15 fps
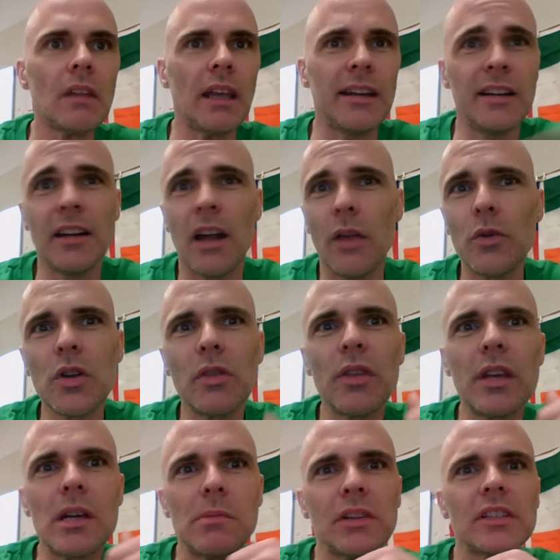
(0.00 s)
And another good
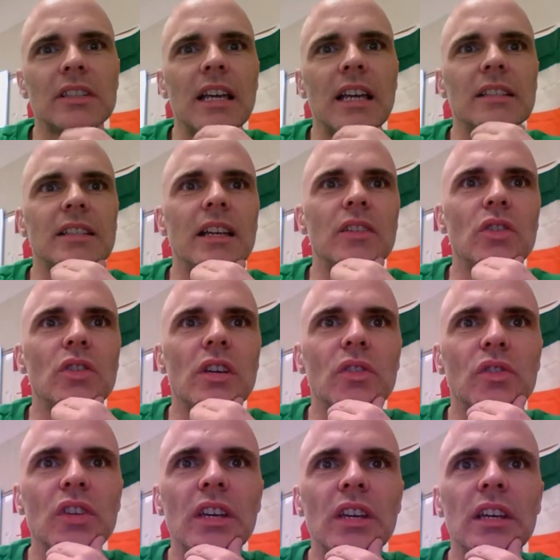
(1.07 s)
thing about this essay, as you can
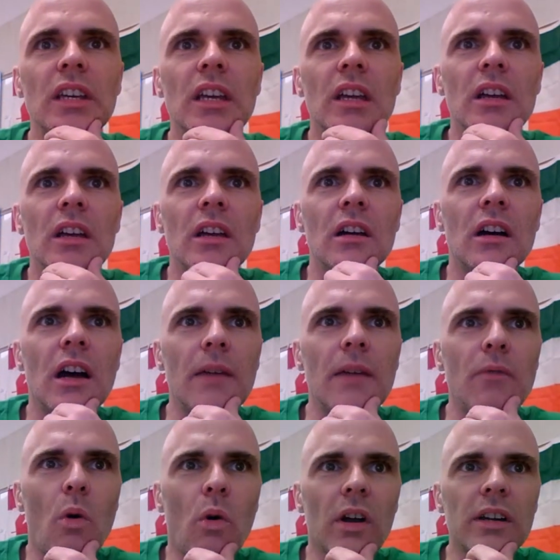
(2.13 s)
see, I've
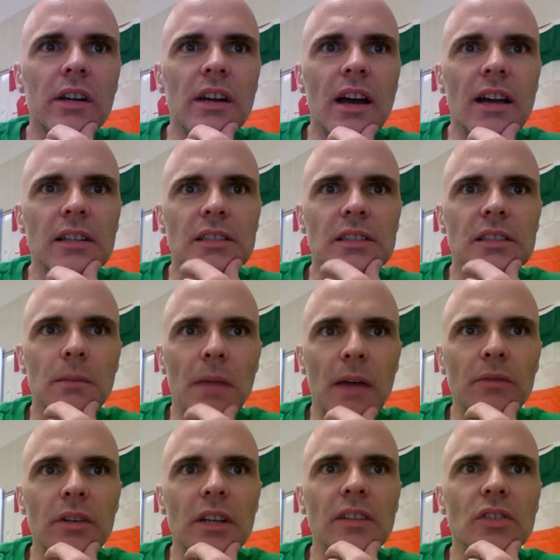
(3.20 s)
organized some
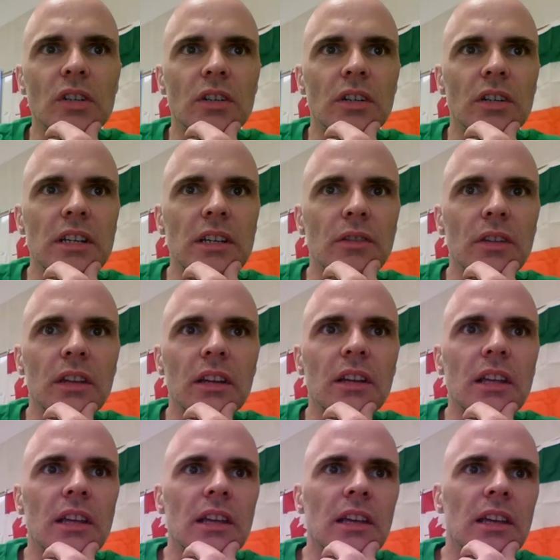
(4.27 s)
evidence underneath it.
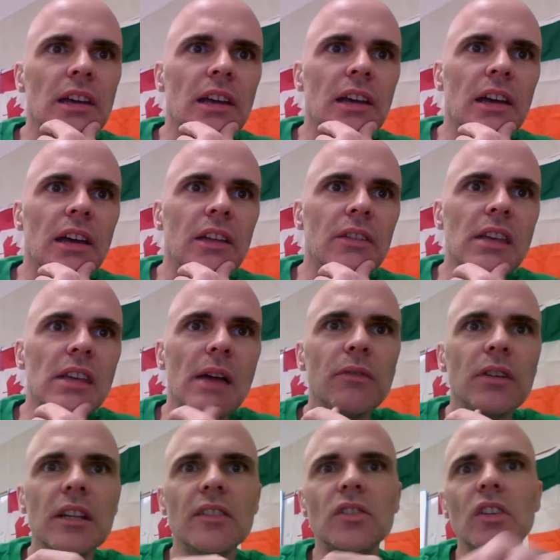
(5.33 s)
And the
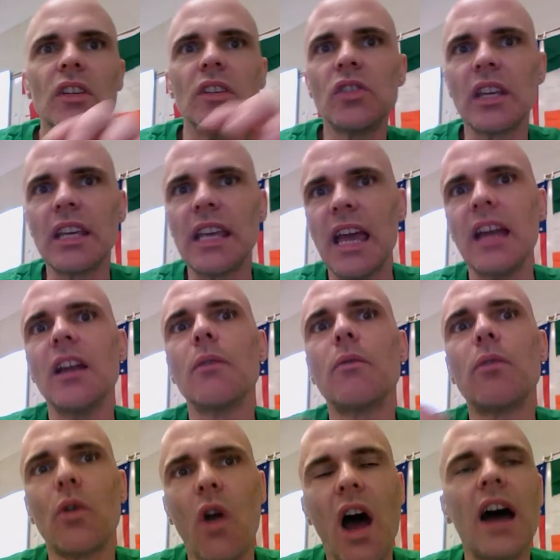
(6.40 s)
evidence is, again, a
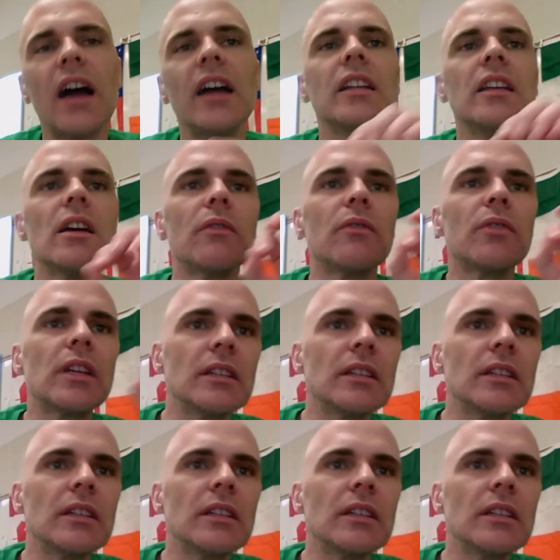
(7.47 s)
variety of